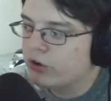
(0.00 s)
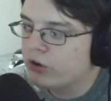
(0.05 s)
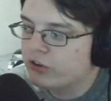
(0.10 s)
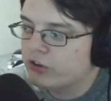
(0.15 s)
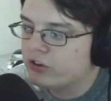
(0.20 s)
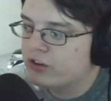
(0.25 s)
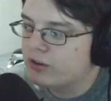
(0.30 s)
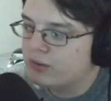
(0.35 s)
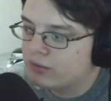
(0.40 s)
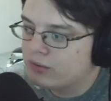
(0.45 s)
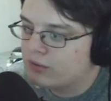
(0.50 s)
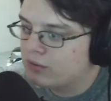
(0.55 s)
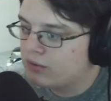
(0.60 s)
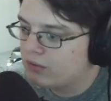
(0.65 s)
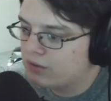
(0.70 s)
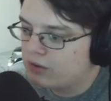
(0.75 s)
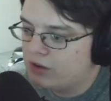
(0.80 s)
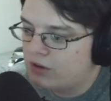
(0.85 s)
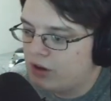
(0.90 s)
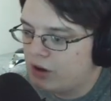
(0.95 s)
and,
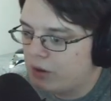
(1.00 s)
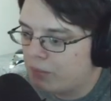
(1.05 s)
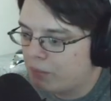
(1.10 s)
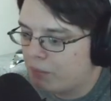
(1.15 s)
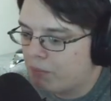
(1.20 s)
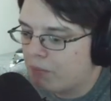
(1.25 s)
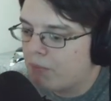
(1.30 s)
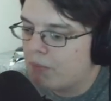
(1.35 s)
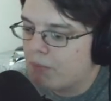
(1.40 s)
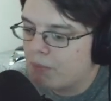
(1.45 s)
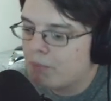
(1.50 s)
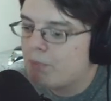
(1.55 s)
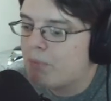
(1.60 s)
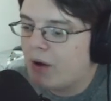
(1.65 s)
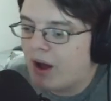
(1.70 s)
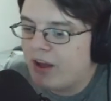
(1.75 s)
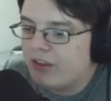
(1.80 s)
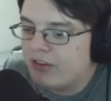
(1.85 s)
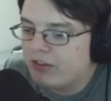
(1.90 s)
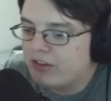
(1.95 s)

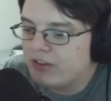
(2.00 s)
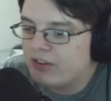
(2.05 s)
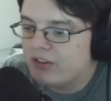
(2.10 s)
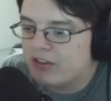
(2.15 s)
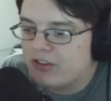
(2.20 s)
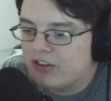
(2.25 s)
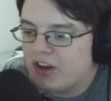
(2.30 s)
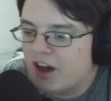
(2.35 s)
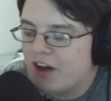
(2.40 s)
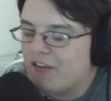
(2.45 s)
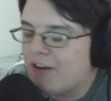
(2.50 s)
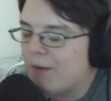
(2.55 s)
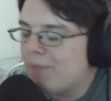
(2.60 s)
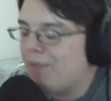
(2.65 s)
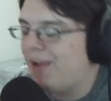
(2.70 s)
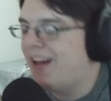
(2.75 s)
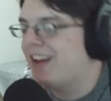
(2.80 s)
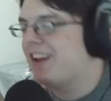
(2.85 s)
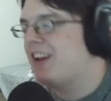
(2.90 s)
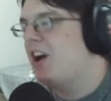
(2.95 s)
buttons and stuff. I'm
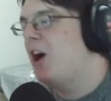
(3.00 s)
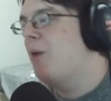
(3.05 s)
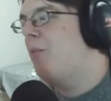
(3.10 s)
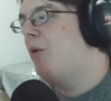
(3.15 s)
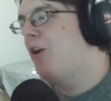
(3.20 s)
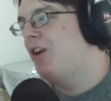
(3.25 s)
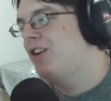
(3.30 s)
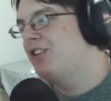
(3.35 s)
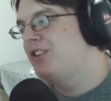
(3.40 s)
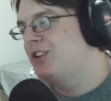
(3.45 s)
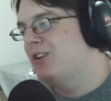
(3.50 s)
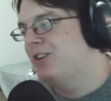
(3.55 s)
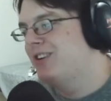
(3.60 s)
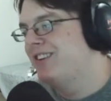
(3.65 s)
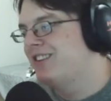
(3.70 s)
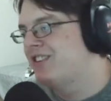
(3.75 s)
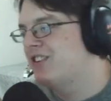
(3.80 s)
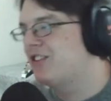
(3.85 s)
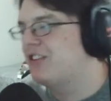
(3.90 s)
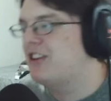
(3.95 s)
like, come on, dude,
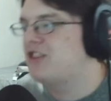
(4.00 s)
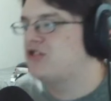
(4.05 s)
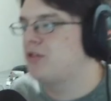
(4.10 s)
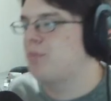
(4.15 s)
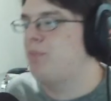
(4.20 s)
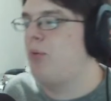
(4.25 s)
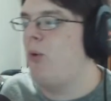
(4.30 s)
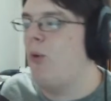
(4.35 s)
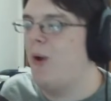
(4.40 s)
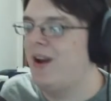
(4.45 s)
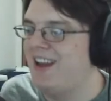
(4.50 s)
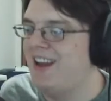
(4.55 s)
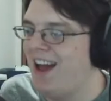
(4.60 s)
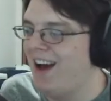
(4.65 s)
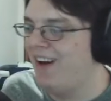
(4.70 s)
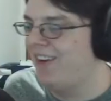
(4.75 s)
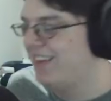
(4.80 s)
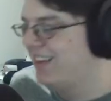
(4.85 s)
just get your point out.